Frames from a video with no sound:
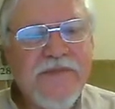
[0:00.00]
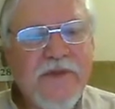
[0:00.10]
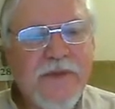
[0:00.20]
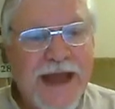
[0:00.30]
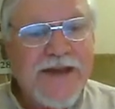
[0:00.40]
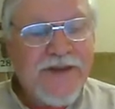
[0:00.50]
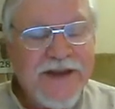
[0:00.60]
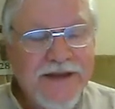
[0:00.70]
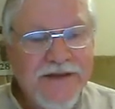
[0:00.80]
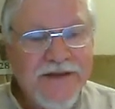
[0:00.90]

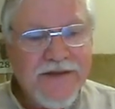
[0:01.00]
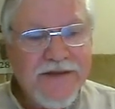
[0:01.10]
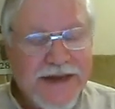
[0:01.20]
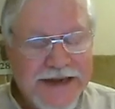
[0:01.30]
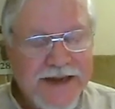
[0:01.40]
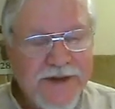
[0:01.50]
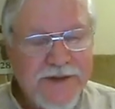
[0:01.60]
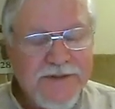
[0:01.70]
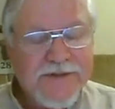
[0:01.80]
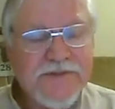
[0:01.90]
relaxing, letting
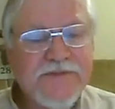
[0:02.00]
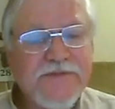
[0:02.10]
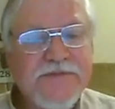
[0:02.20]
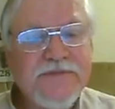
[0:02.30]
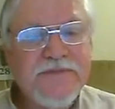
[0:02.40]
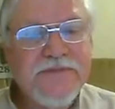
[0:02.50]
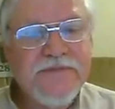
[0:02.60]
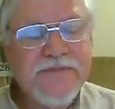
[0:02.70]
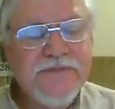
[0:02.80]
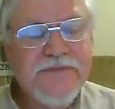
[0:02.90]
go,
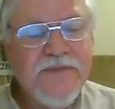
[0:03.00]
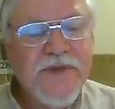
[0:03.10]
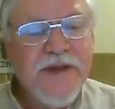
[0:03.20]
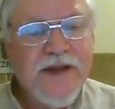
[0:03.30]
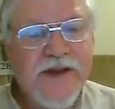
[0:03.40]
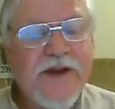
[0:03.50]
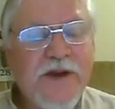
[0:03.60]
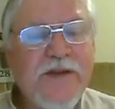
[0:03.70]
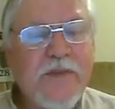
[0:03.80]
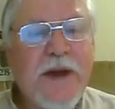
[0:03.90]

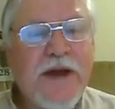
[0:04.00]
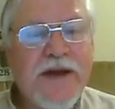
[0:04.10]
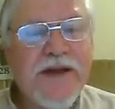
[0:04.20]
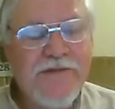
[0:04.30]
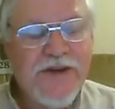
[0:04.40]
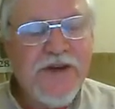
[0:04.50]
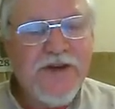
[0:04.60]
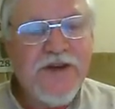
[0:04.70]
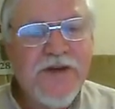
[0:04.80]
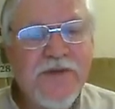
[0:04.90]
clearing the body of
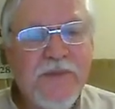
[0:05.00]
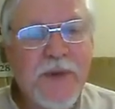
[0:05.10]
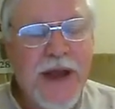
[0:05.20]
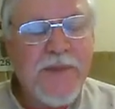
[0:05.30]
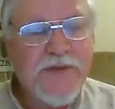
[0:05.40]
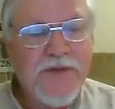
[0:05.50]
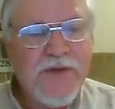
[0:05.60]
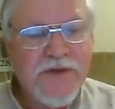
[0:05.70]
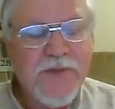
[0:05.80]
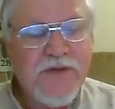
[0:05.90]
inertia, perhaps through
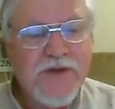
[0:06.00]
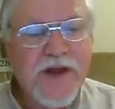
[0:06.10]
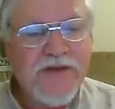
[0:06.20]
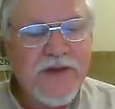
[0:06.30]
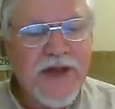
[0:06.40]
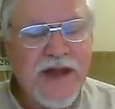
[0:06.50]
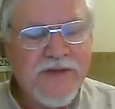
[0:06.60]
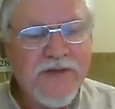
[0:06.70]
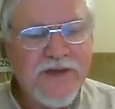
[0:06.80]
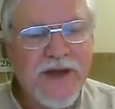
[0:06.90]
some stress
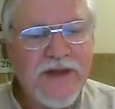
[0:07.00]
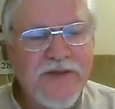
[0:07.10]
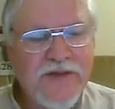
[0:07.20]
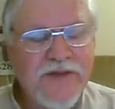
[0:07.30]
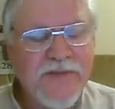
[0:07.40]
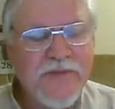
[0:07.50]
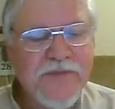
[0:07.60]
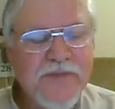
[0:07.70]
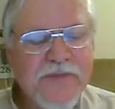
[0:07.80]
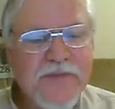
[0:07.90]
exercises,
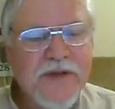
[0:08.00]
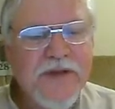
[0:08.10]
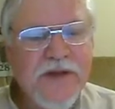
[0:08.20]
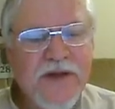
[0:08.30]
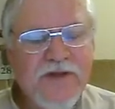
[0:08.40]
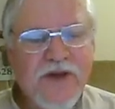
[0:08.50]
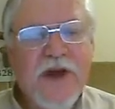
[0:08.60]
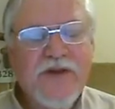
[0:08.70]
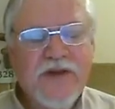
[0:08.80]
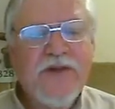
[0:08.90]

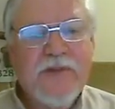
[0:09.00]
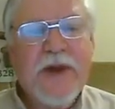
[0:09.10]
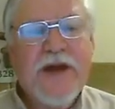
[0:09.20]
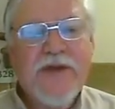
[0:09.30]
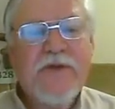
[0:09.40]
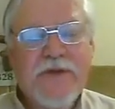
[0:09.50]
charging the body with